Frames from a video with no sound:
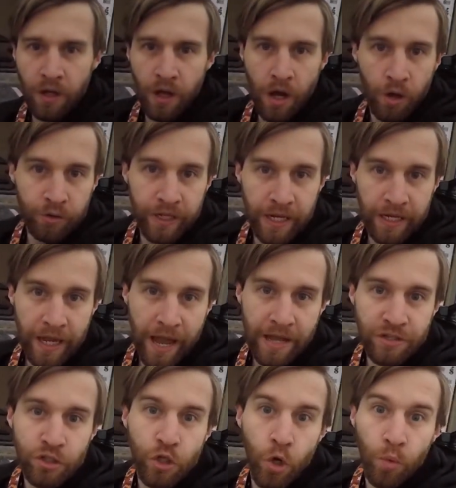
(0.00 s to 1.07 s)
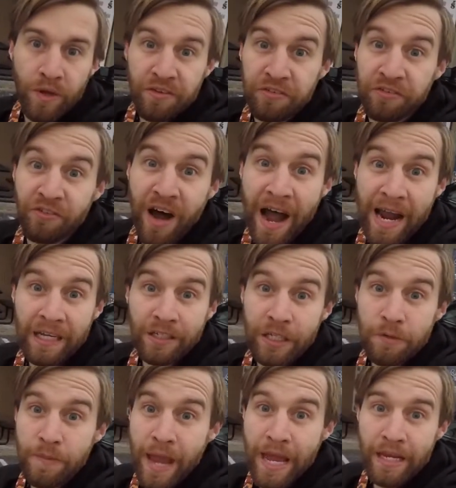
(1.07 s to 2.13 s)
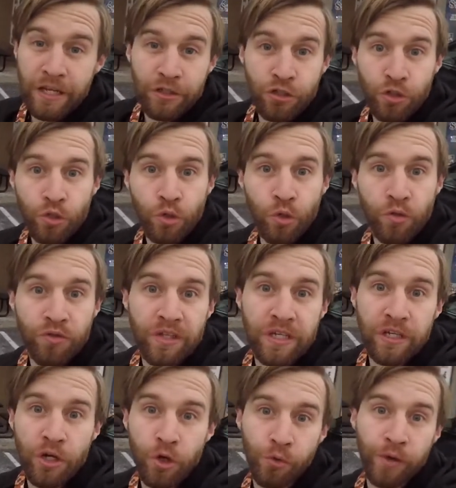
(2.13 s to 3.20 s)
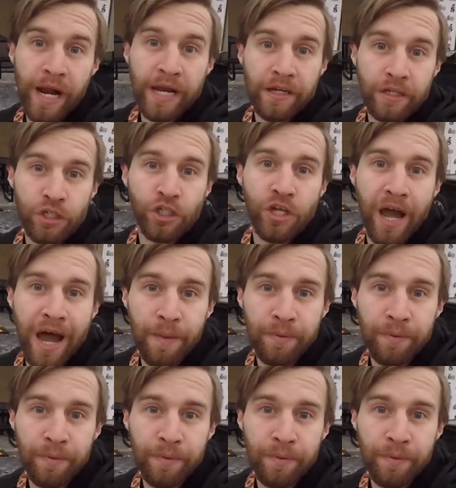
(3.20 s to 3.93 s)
Okay guys, so we finally made it to the greatest shop